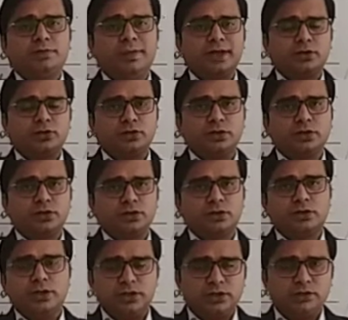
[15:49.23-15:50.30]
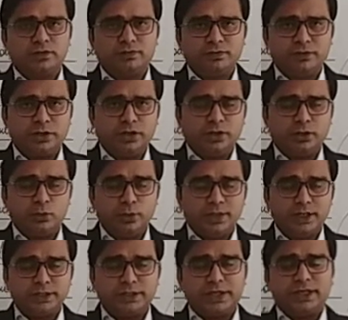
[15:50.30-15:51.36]
back to his native
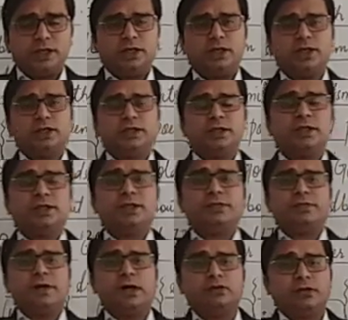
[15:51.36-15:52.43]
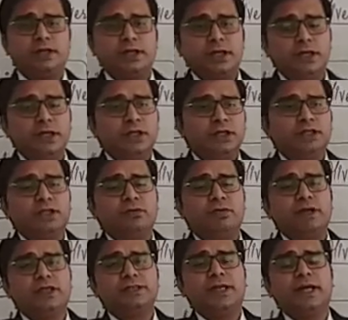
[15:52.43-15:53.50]
village, and there he found that the
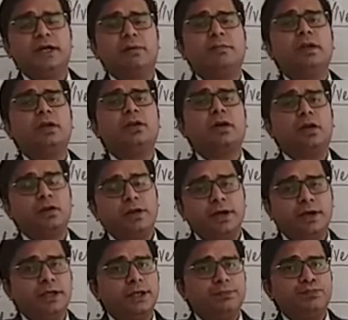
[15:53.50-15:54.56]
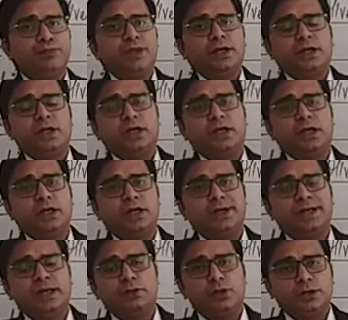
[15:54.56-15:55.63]
village had been already
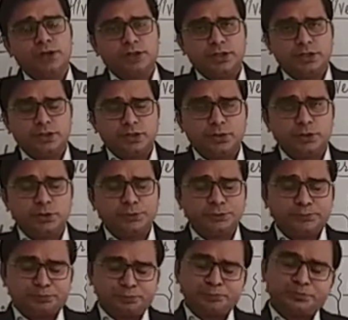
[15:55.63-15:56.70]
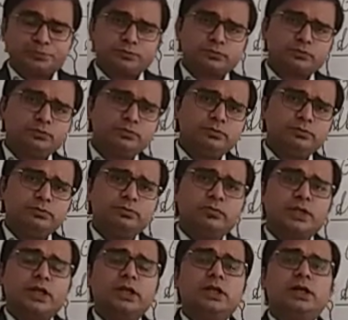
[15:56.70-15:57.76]
diverted into
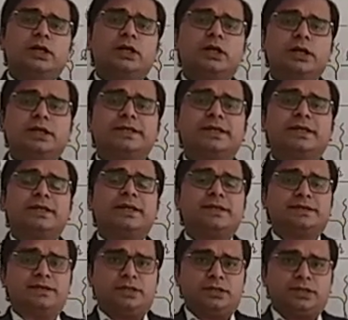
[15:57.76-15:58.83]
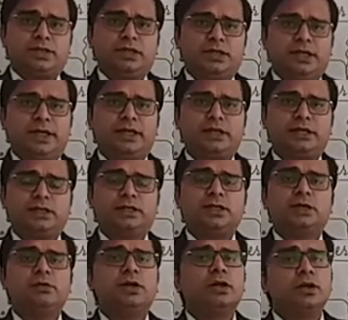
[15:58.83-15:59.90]
the desert, like
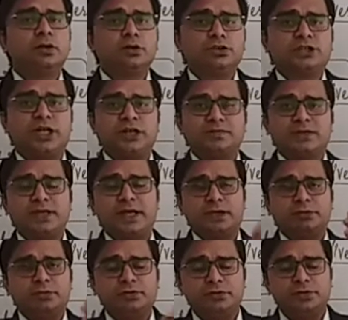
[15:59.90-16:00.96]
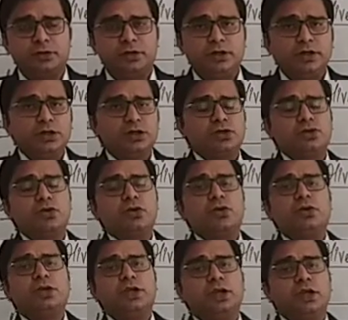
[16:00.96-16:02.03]
there were no charms like before.
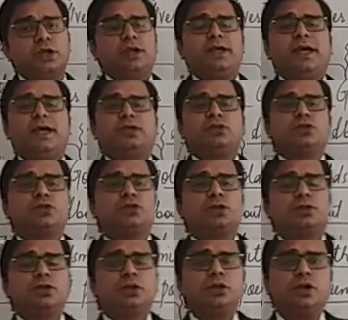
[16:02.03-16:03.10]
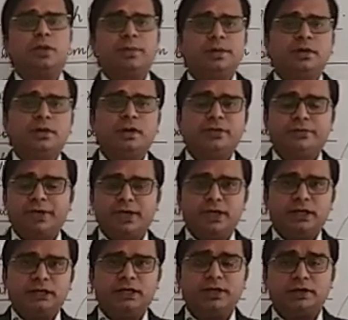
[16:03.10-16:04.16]
So he has chosen the topic of
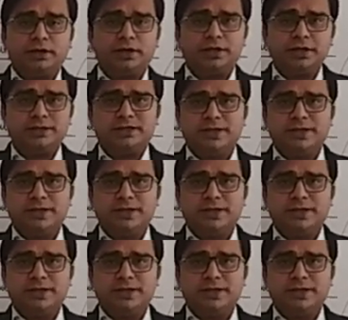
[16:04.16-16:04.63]
telling the readers